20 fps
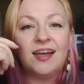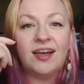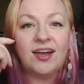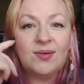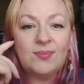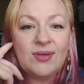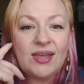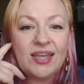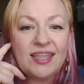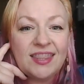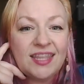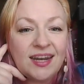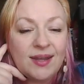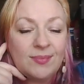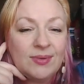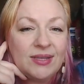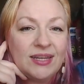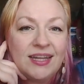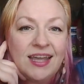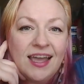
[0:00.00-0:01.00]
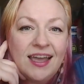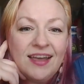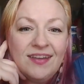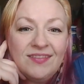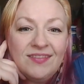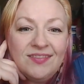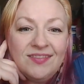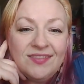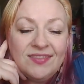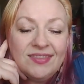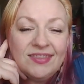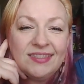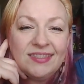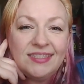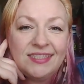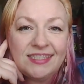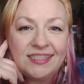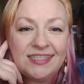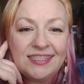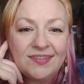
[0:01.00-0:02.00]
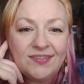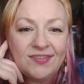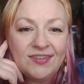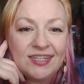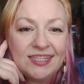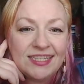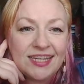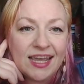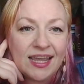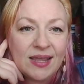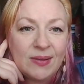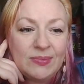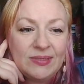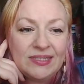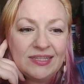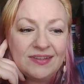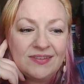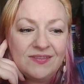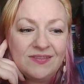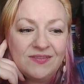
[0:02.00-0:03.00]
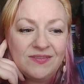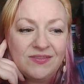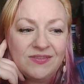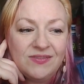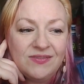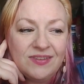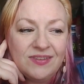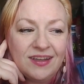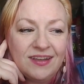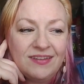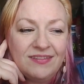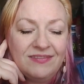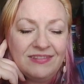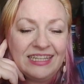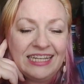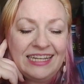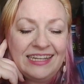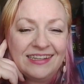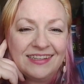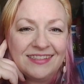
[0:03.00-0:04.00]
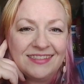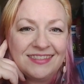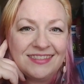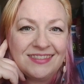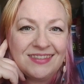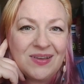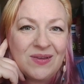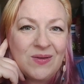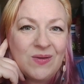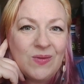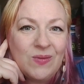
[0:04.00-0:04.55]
And then I'm going to have just different types of links.